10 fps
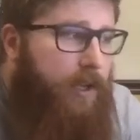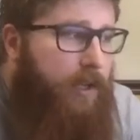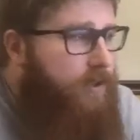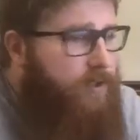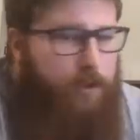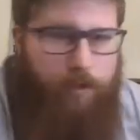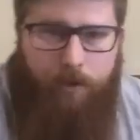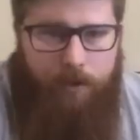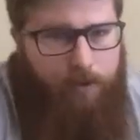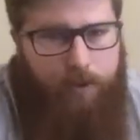So
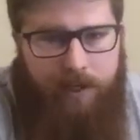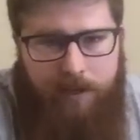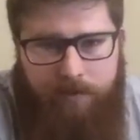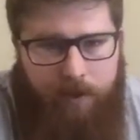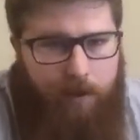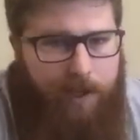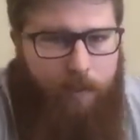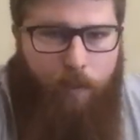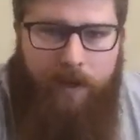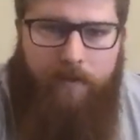you'll go down the flow
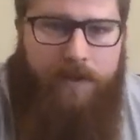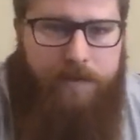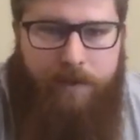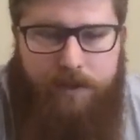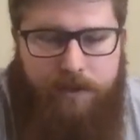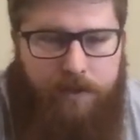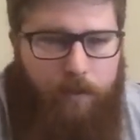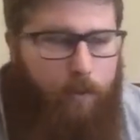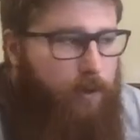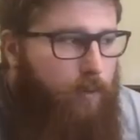again, whatever the speech
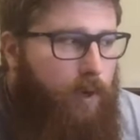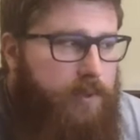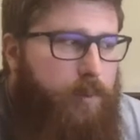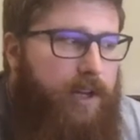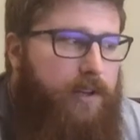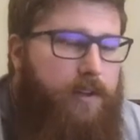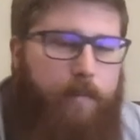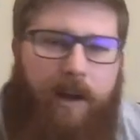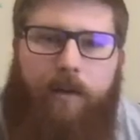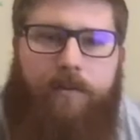order was brought into the
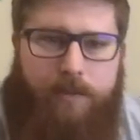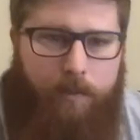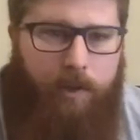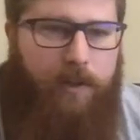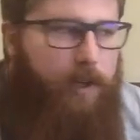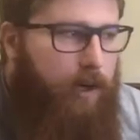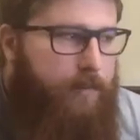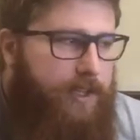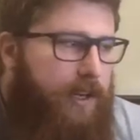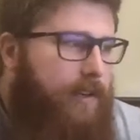round, typically
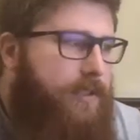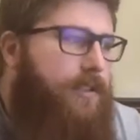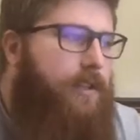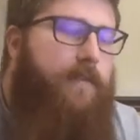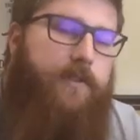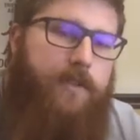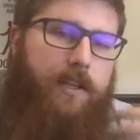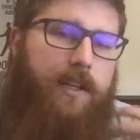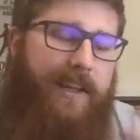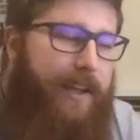harms, inherency,
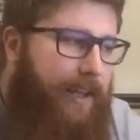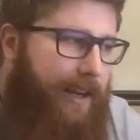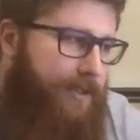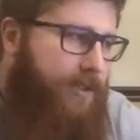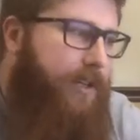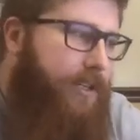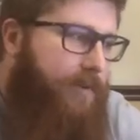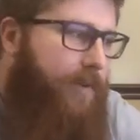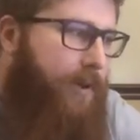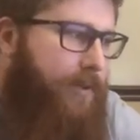solvency, and answer each
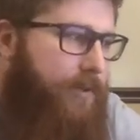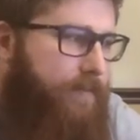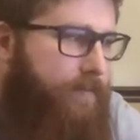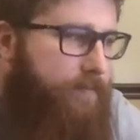of those.